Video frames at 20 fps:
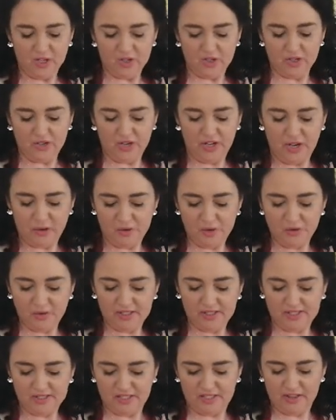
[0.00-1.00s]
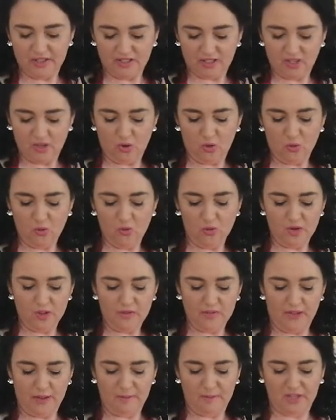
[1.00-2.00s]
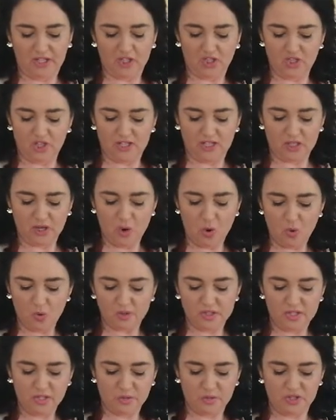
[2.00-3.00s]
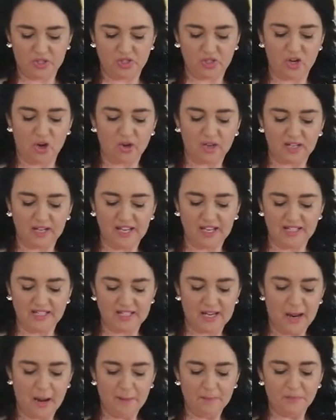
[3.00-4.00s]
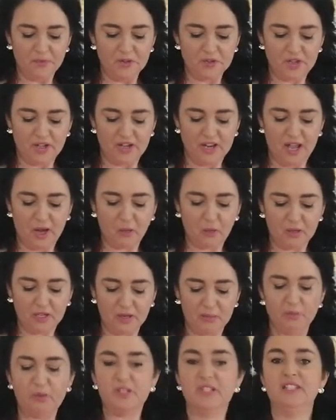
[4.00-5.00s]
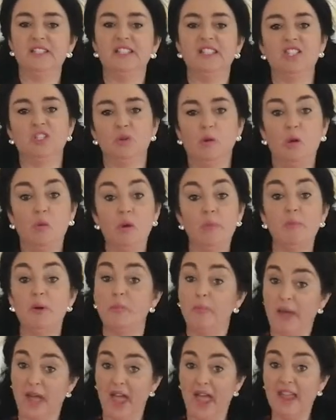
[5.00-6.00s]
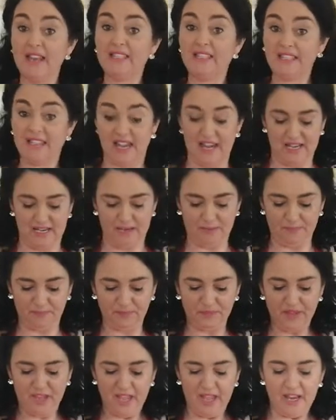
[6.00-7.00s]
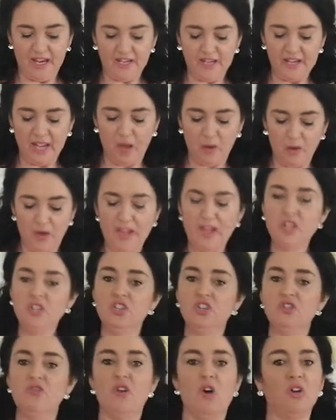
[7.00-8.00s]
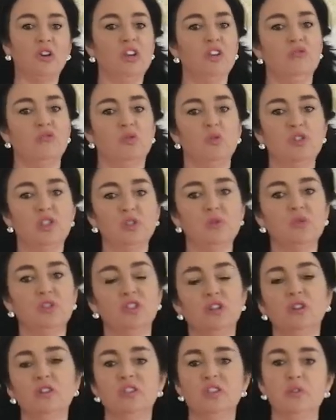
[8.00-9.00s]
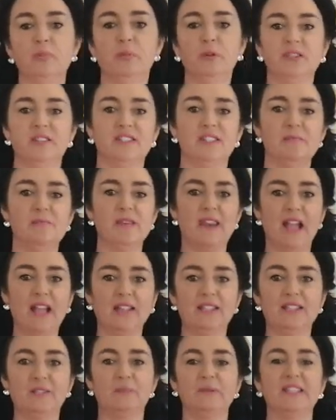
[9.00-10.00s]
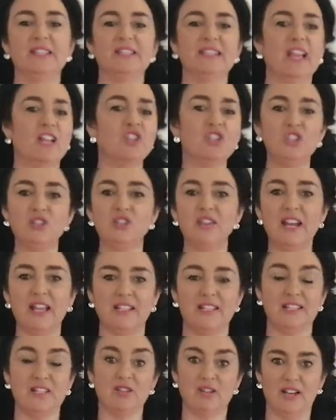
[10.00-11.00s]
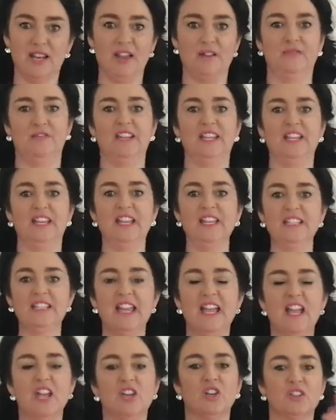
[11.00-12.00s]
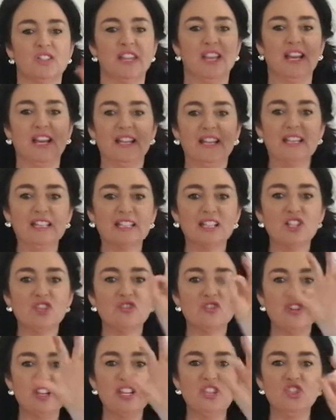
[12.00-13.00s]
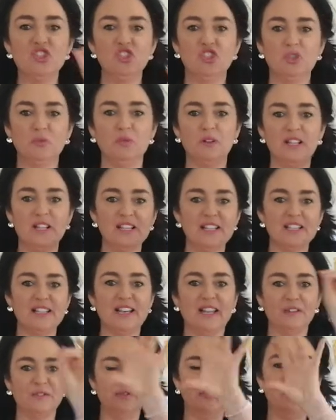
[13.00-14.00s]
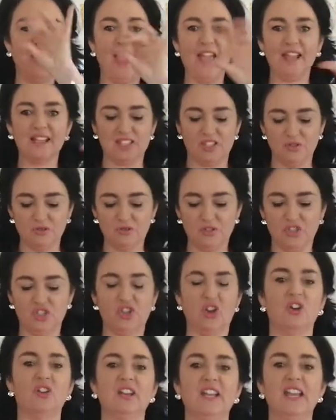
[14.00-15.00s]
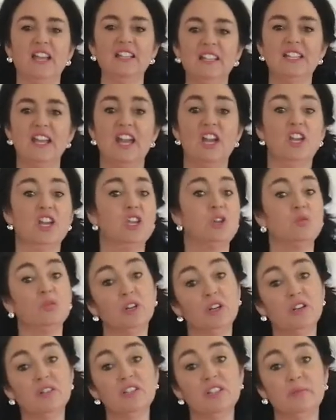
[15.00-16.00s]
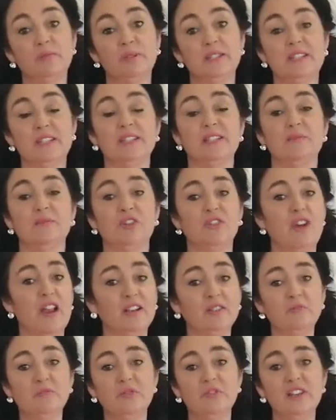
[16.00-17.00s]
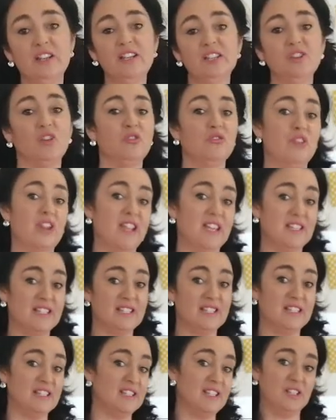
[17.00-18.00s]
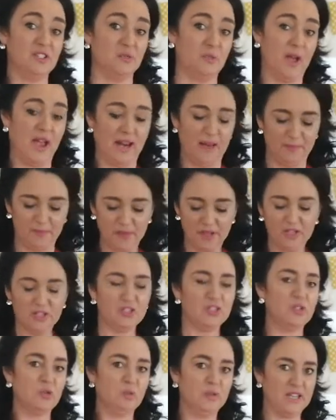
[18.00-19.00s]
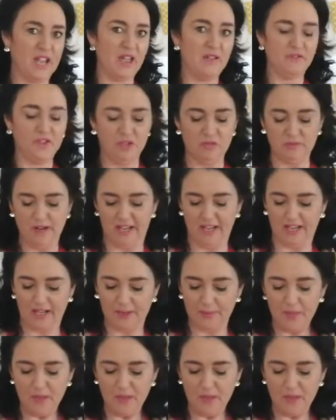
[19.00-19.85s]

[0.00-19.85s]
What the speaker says: So now you can see that all of that mixture is coated with the chocolate. So now we can put it into our prepared tin. Now, into Rocky Road, you could also put some nuts. Pistachio nuts look lovely in it because they're like little green jewels, like flecks through the chocolate. You can also put in some cranberries or raisins as well. So whatever you like.